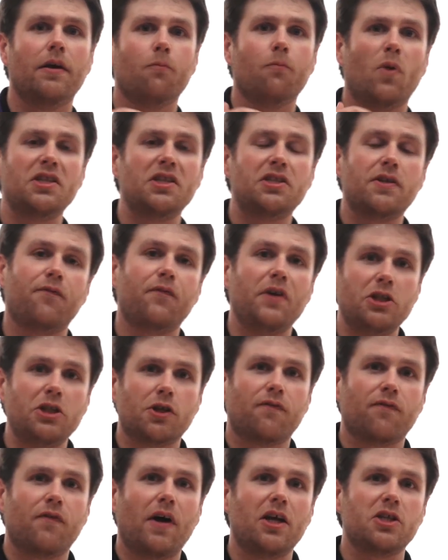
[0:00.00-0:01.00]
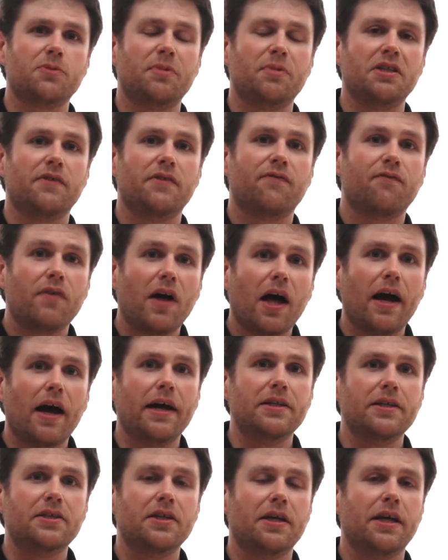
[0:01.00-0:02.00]
Once a feature file has been
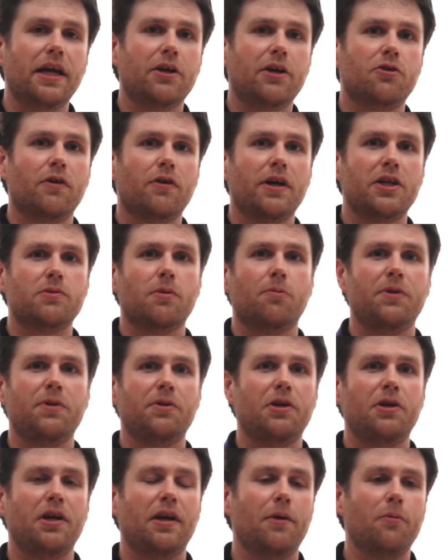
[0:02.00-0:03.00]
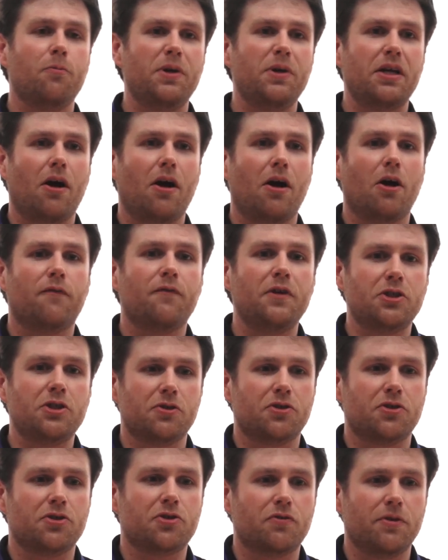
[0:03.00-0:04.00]
defined, it creates what we call our
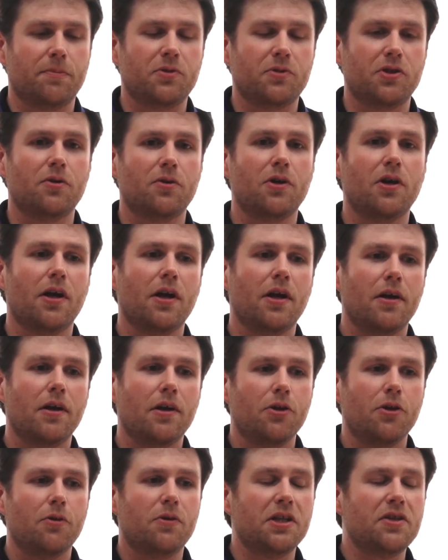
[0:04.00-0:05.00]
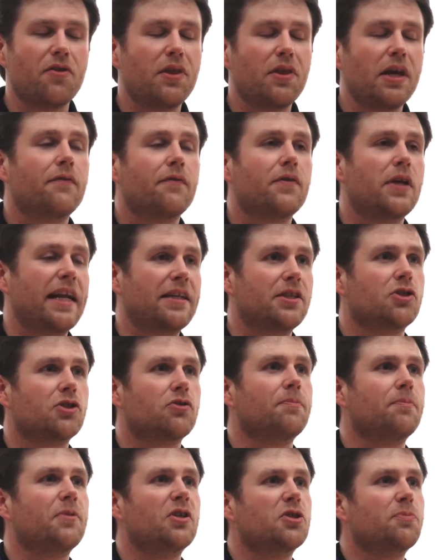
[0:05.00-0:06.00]
features descriptor. You can think of that
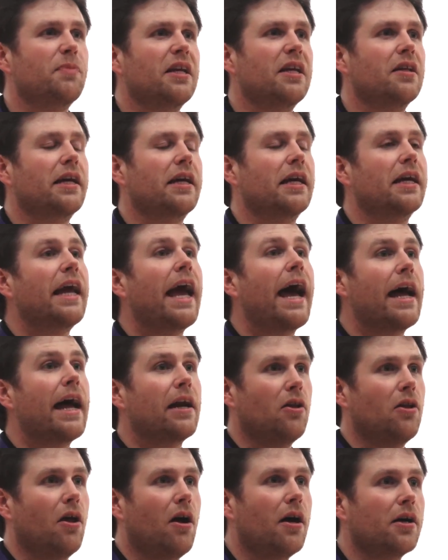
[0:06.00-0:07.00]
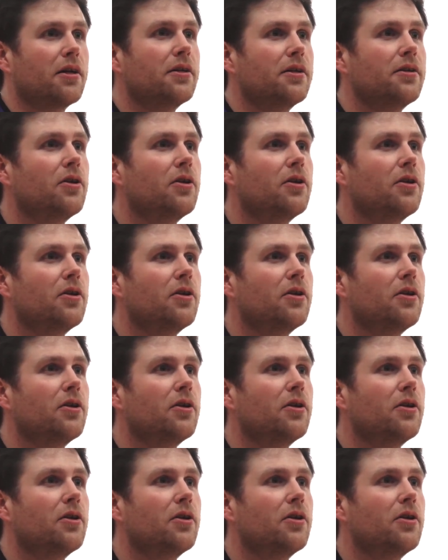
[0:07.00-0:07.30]
descriptor as being like a catalog.